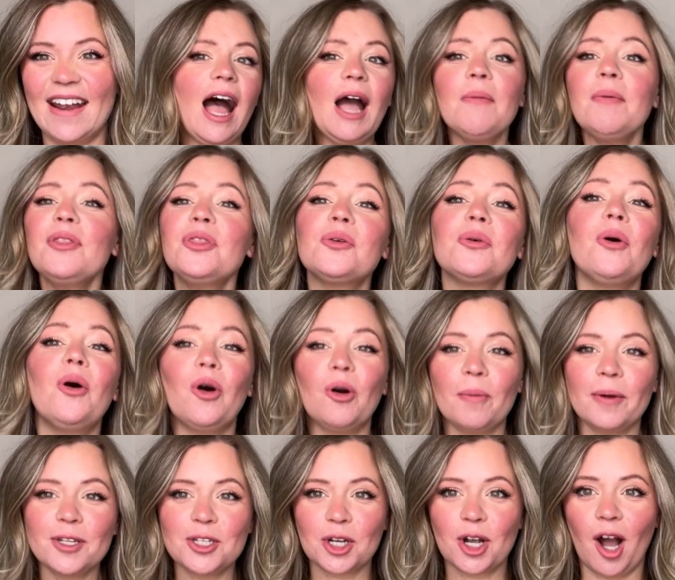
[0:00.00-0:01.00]
I went through a whole
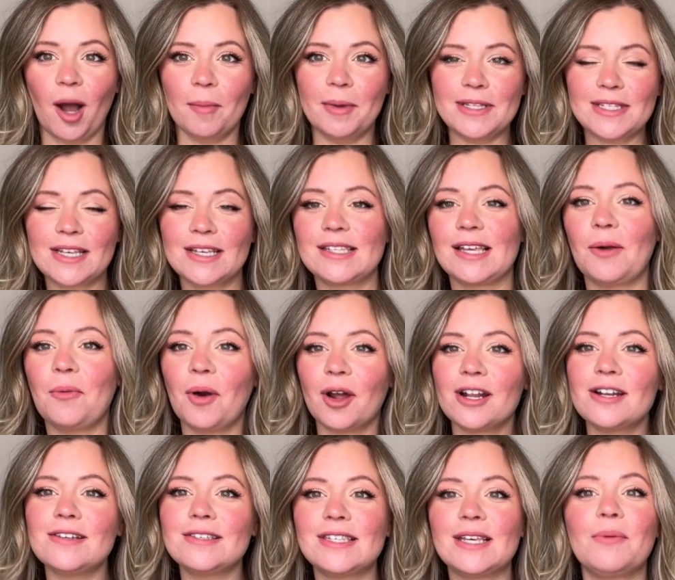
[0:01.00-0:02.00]
bunch of comments because I wanted
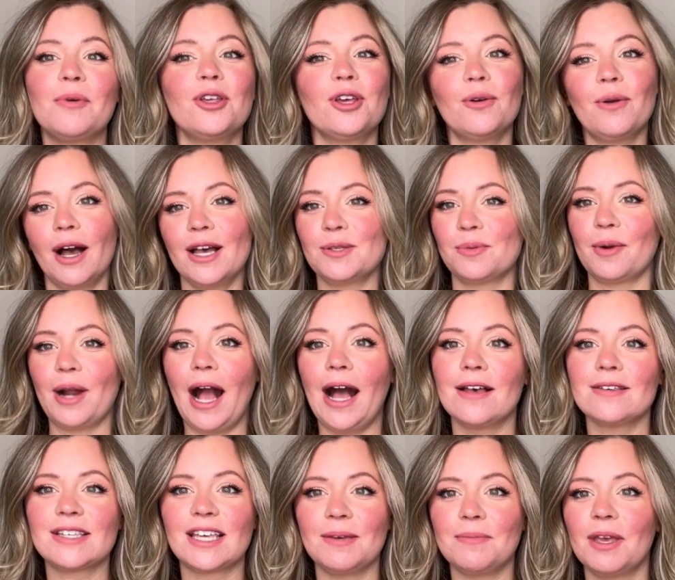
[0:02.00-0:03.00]
to see what you guys were
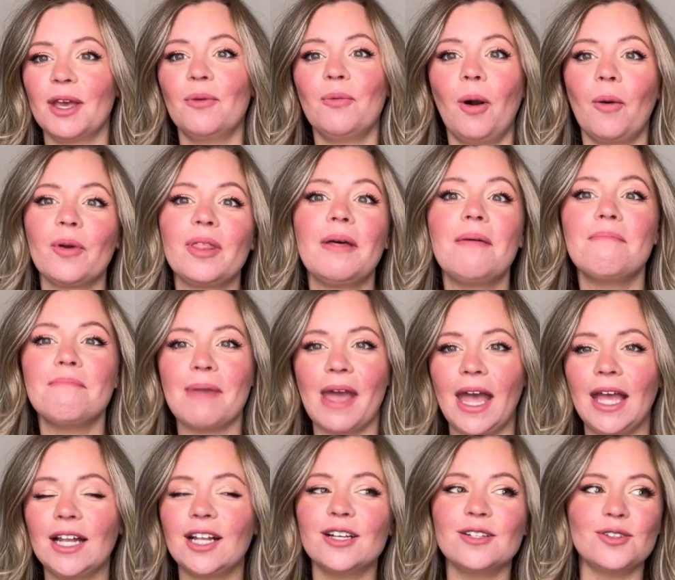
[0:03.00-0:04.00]
asking me and what were the
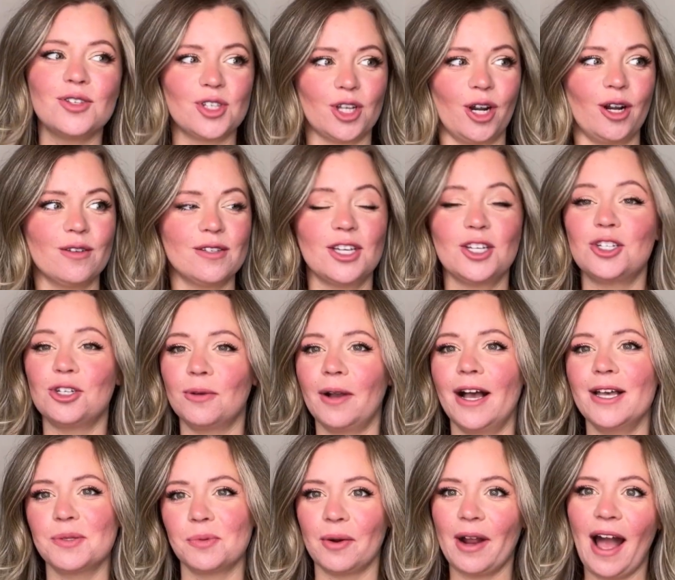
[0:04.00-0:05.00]
main concerns that you
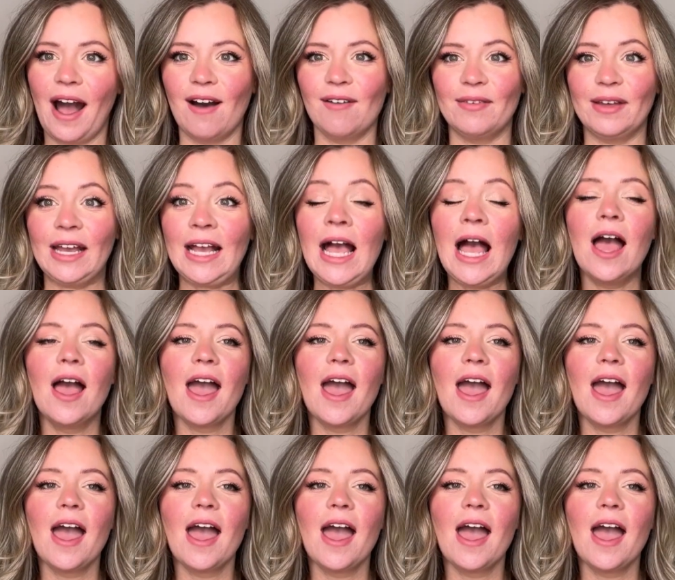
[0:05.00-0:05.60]
guys were having.